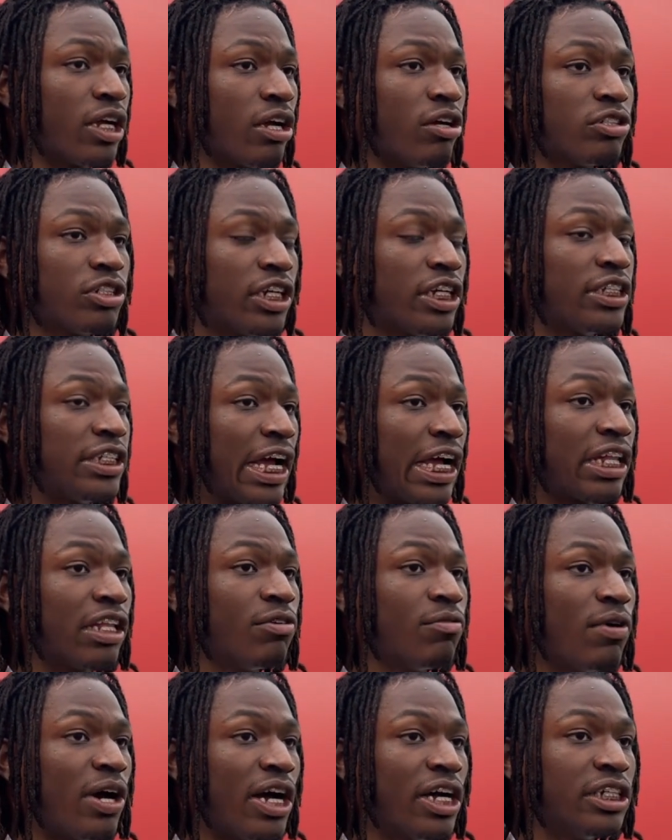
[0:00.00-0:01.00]
I would say
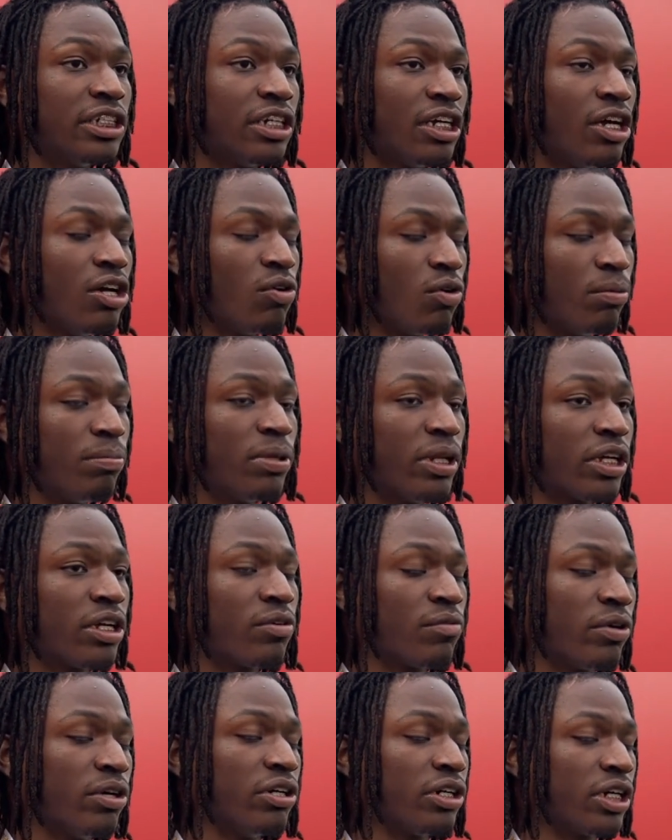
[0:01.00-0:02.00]
tackling wise, we've been
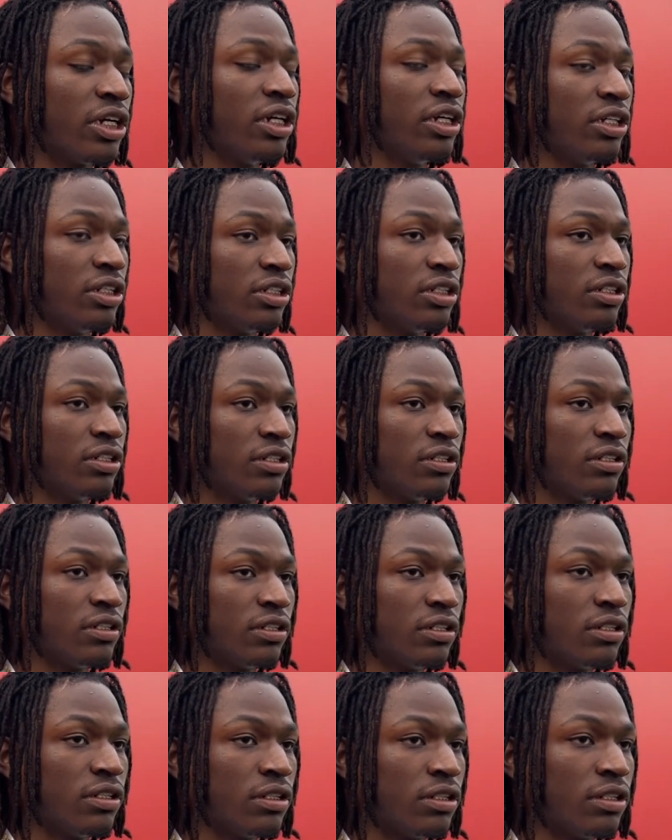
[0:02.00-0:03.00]
looking real good. What
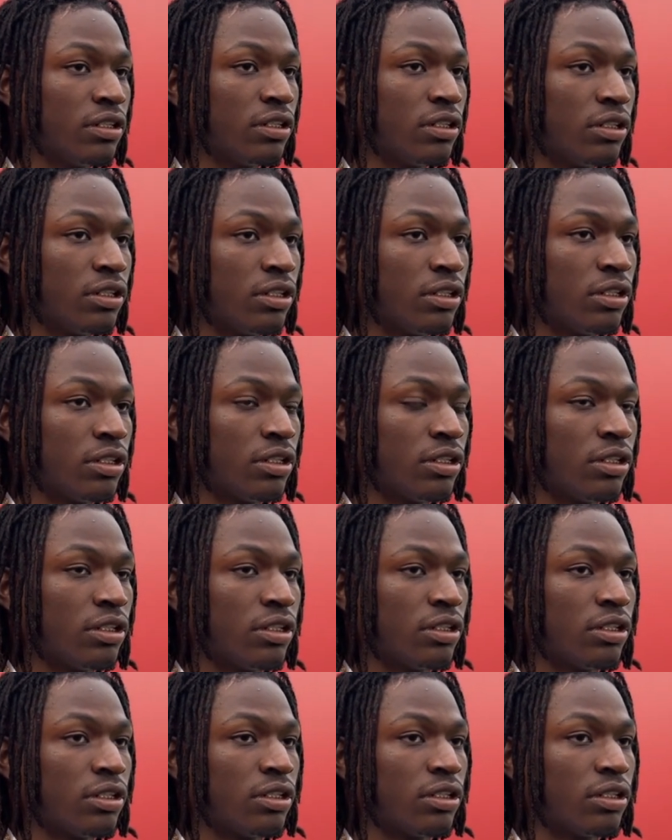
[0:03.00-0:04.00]
was the tackling like
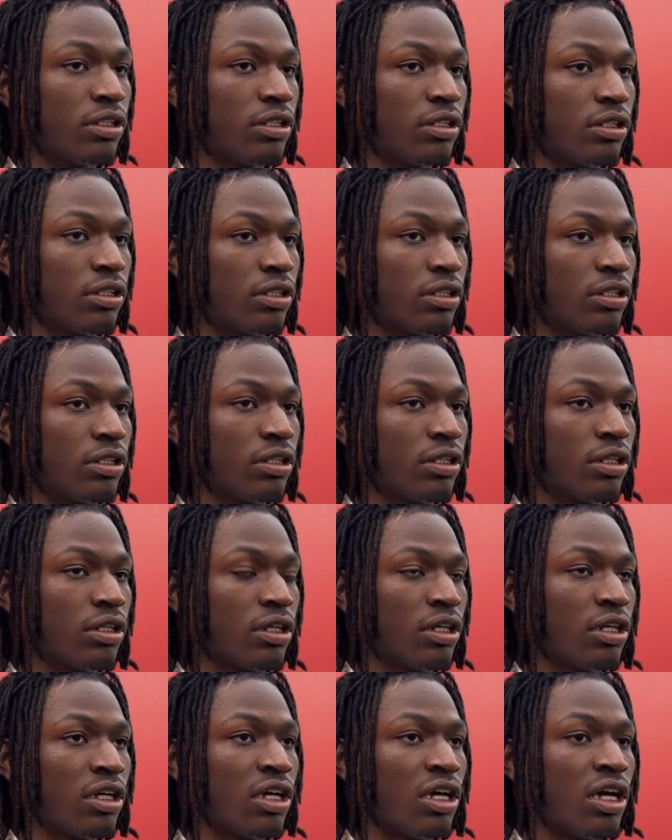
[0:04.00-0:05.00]
in in uh, last
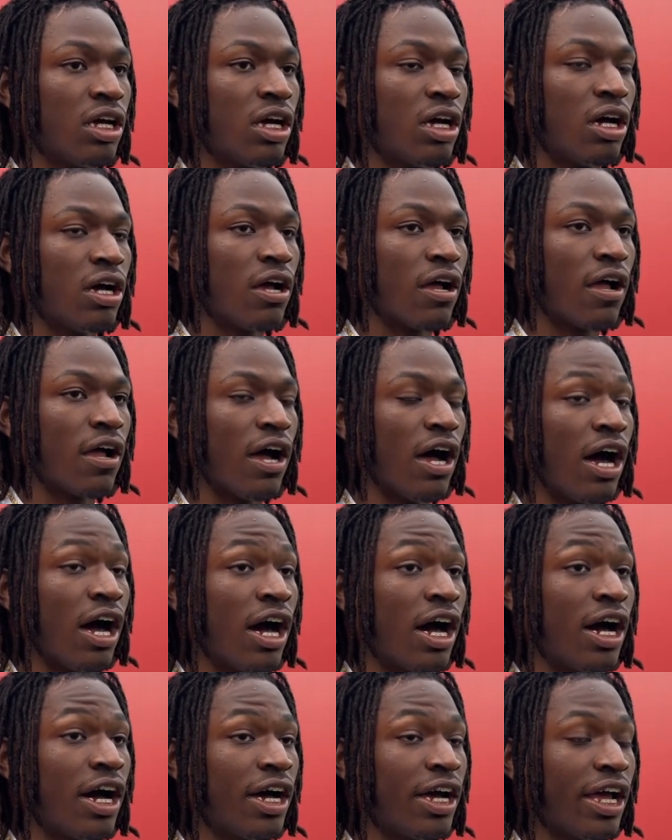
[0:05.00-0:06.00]
Saturday's? Scrimmage?
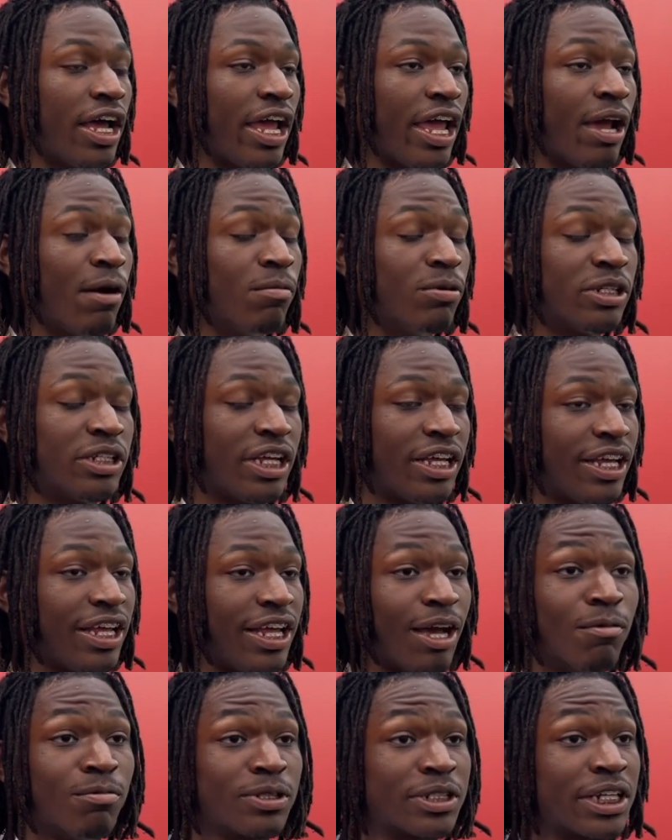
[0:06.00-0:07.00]
Uh, it was
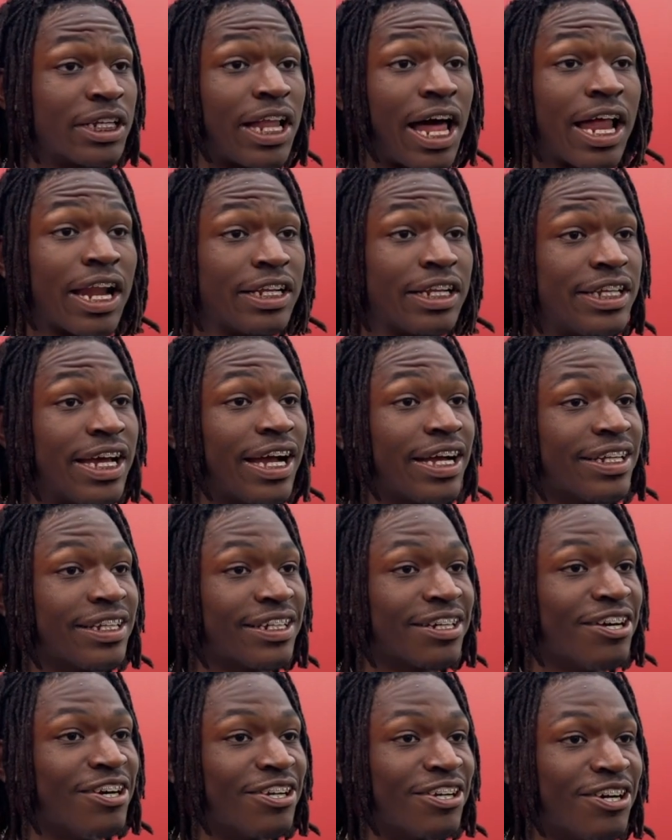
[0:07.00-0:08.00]
it was a lot of tackling
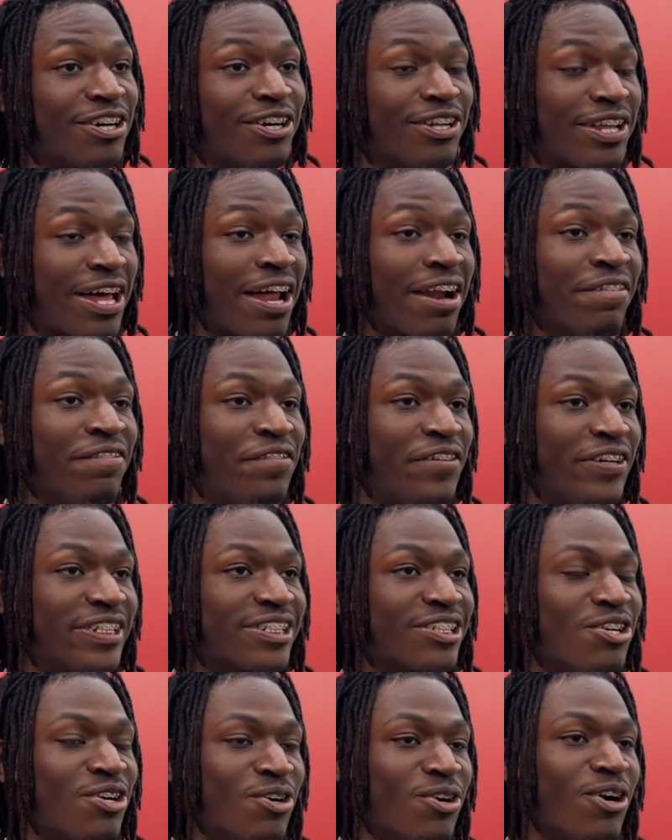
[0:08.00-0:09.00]
going on, a lot of
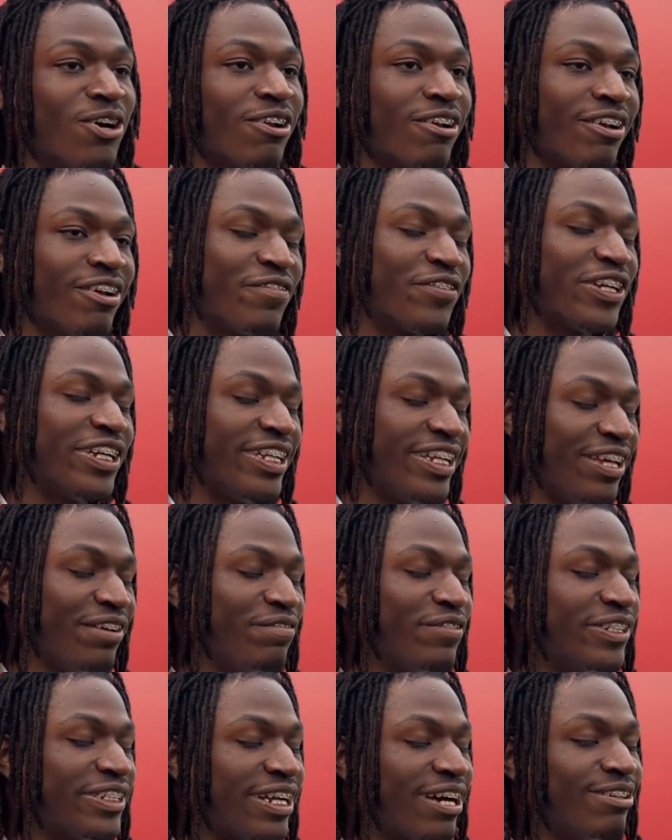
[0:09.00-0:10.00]
physical going on for the
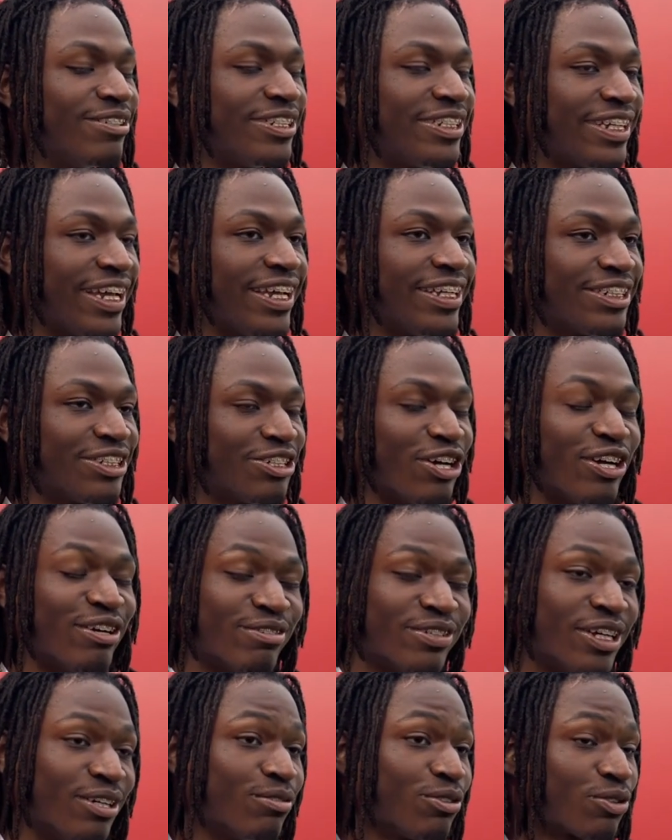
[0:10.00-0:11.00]
defense. I would say so.
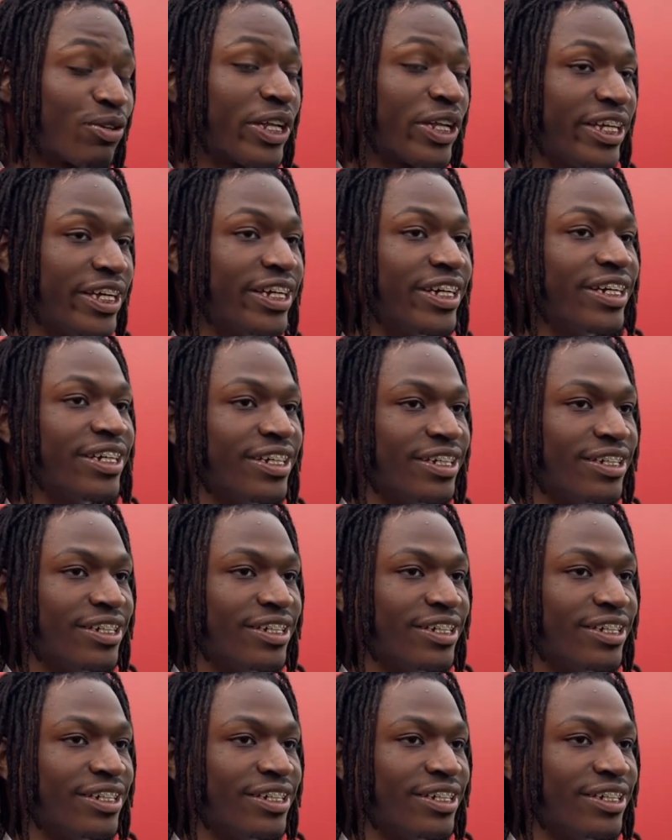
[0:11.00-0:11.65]
It, it was really good.